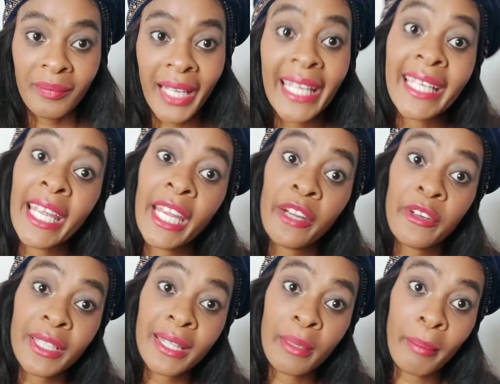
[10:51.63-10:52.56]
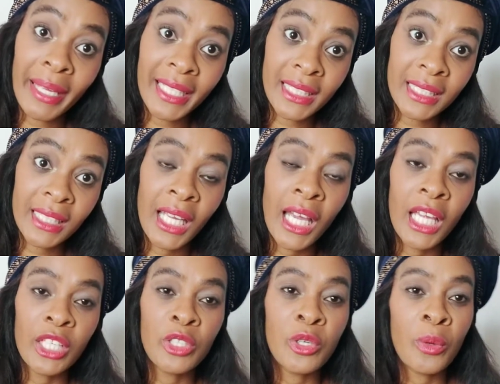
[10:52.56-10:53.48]
inherit the money?
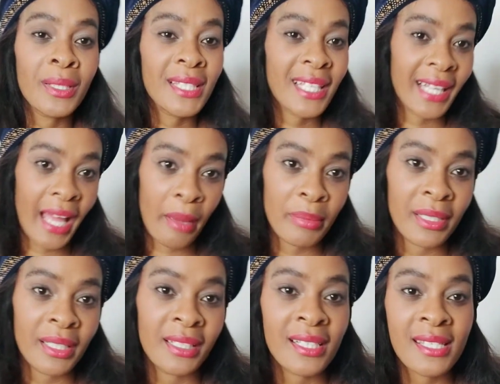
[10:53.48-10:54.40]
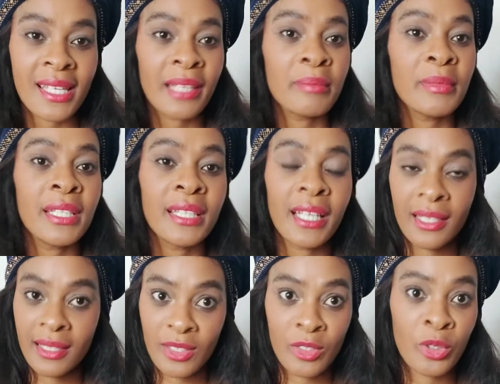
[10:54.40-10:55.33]
You know, what's going to happen? Does that mean
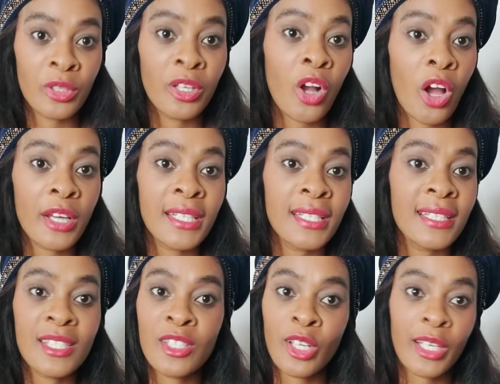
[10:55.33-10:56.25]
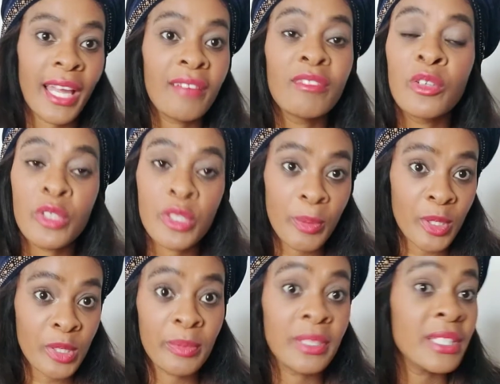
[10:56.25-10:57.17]
that, you know, the guardian does not have the
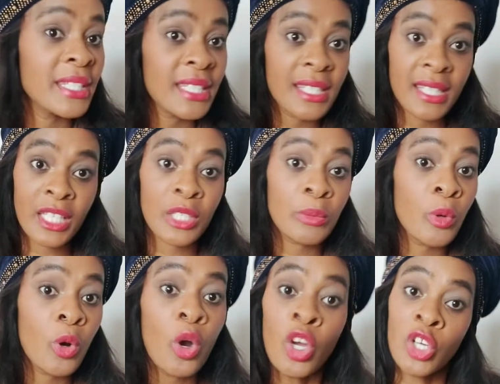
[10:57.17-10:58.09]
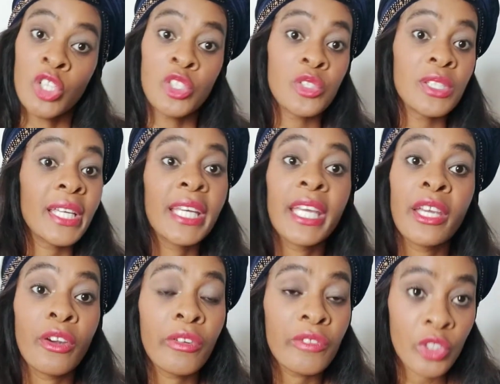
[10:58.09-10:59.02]
responsibilities anymore to take
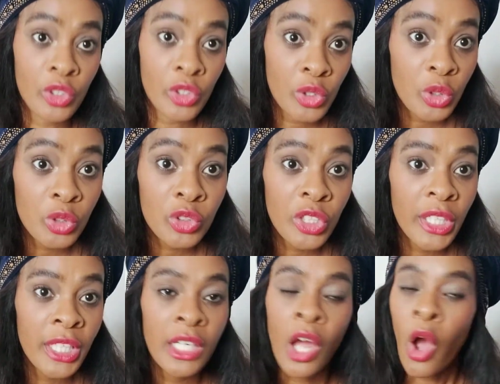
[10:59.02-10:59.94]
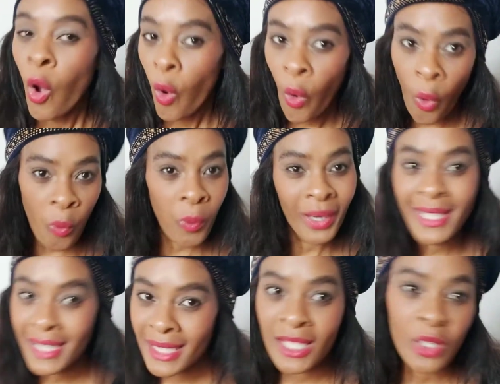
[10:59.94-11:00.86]
care of your children, or
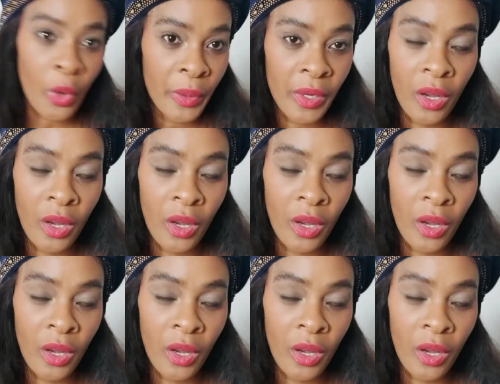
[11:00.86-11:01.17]
what is going